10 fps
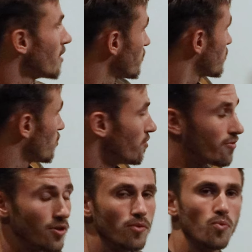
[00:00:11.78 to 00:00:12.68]
about
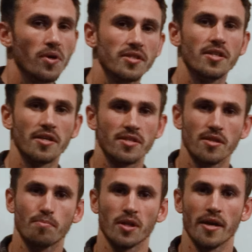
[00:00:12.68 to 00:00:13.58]
sulfur, what it does in
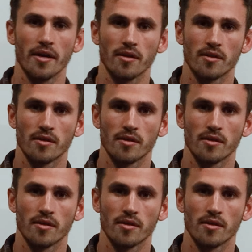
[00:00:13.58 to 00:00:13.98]
the plant,